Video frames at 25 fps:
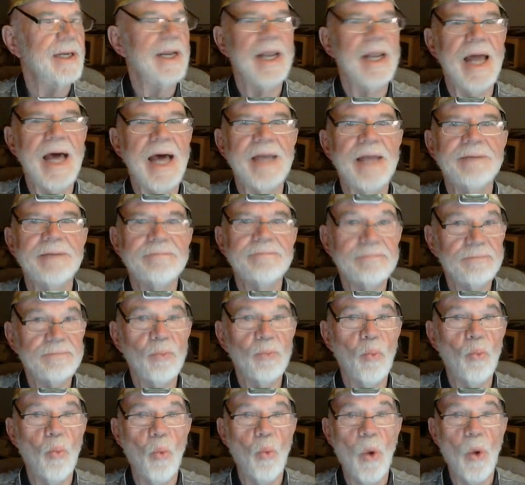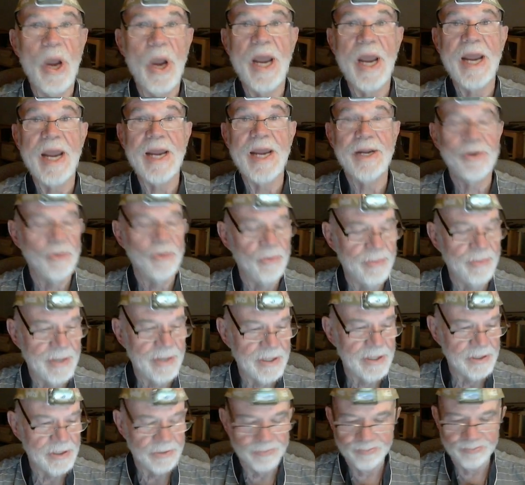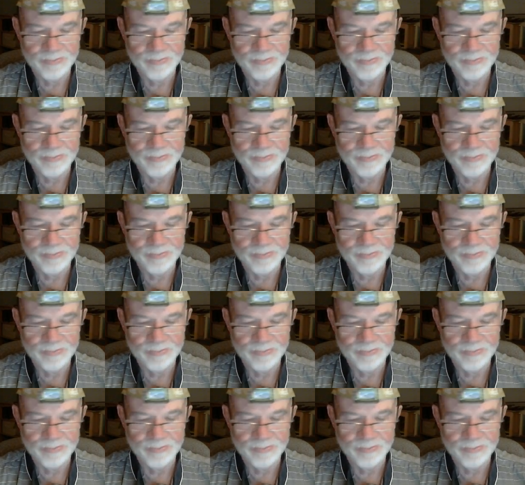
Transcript: lot, way too much.